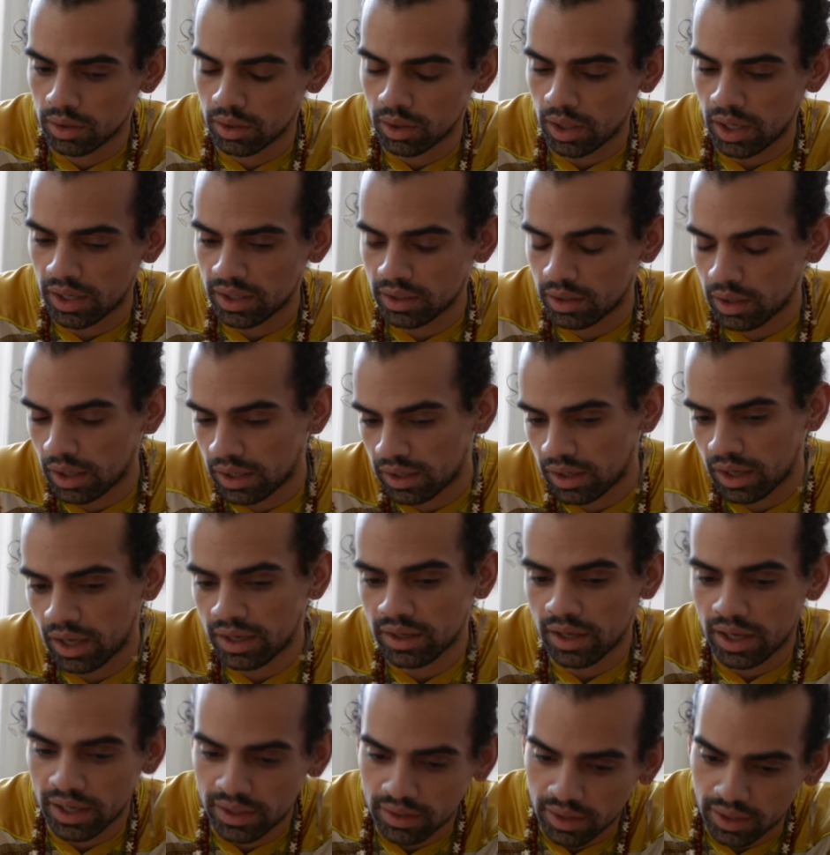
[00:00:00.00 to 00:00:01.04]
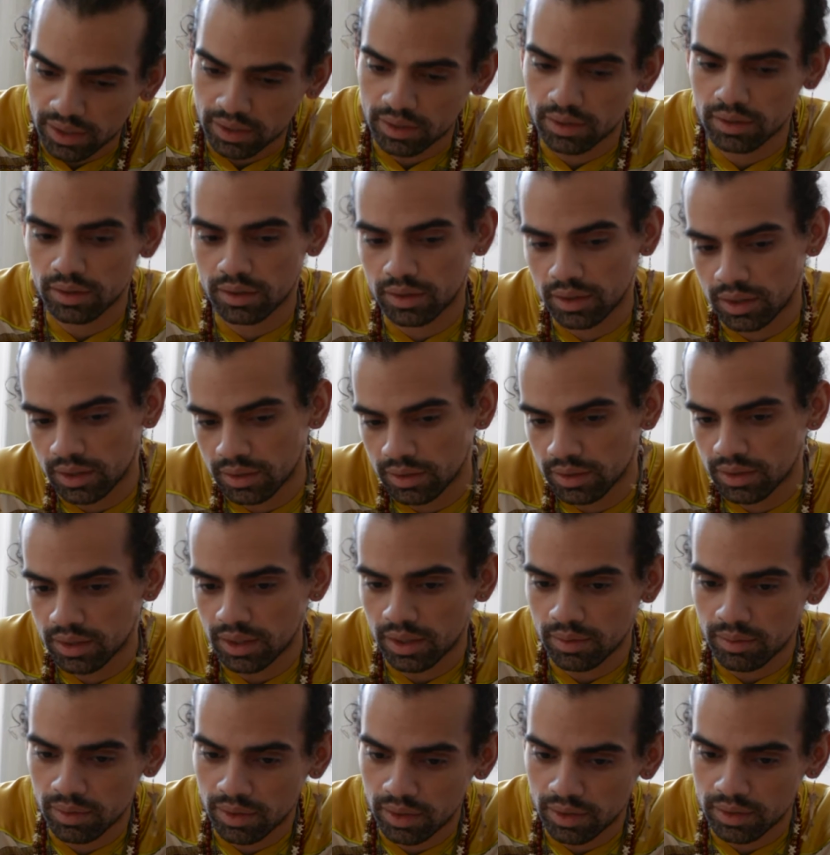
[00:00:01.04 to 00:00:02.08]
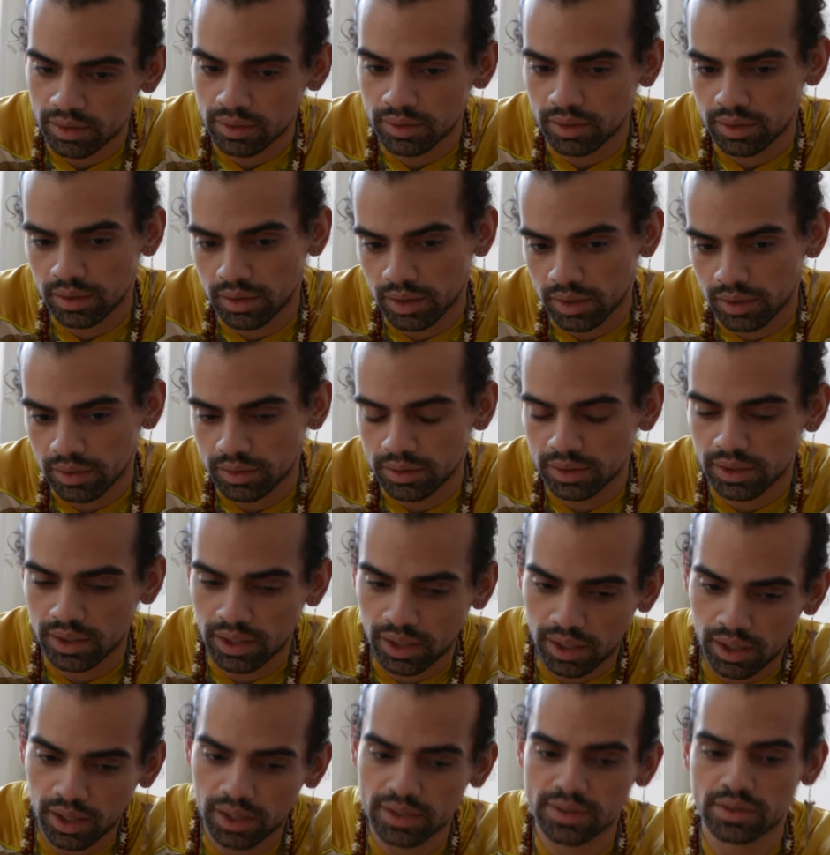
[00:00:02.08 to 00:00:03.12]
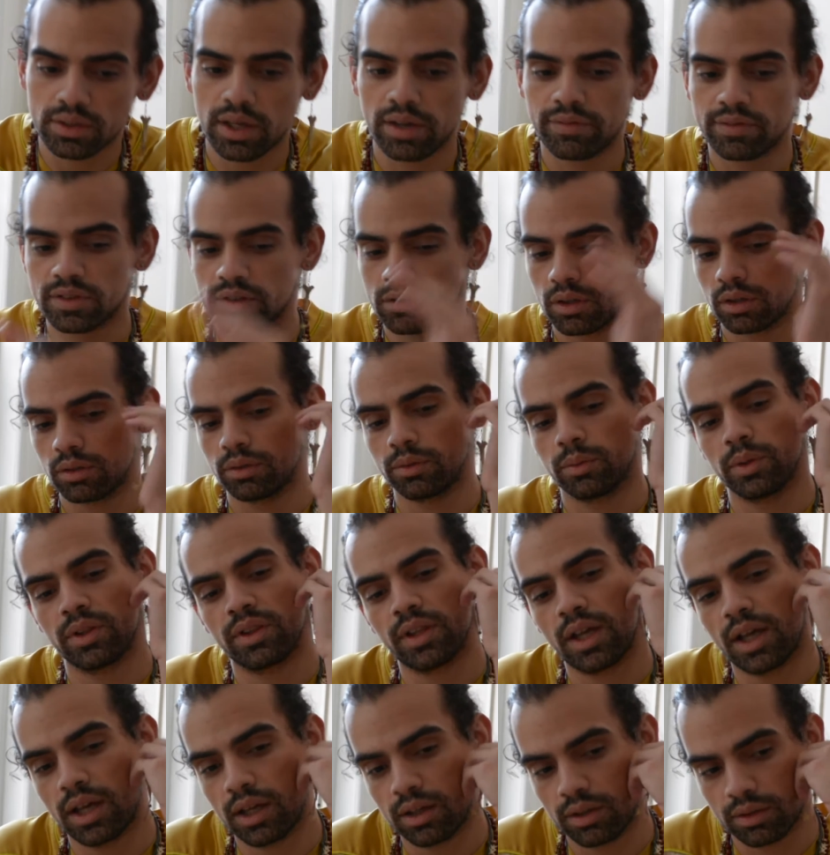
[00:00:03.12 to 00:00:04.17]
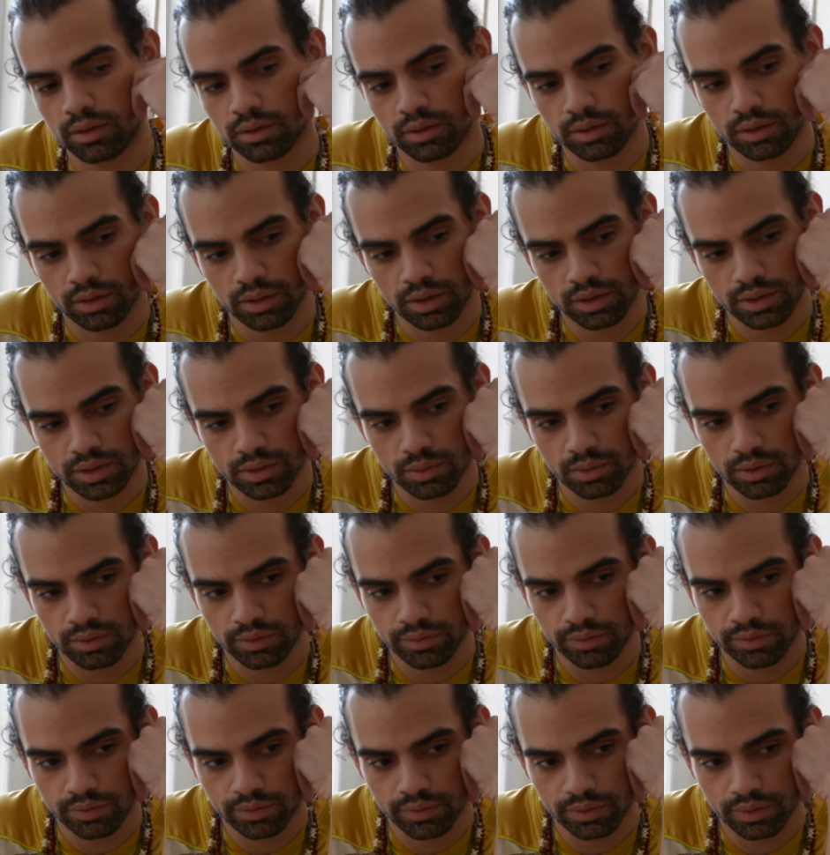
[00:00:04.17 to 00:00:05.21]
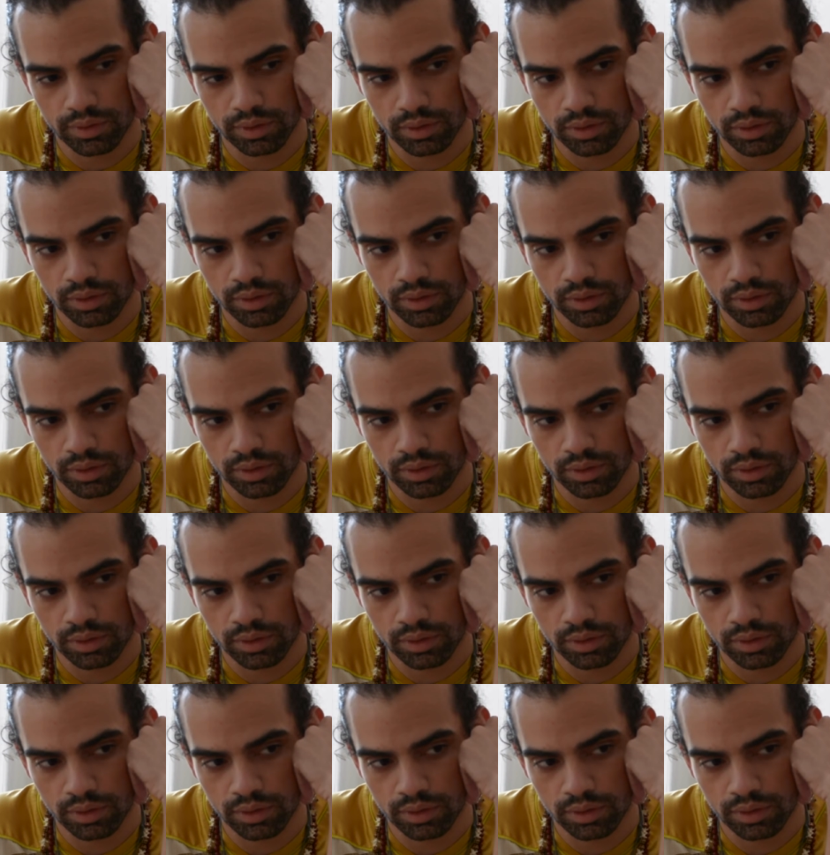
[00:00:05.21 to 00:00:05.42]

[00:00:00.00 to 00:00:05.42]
I like it, that, yeah, I've struggled with that sort of.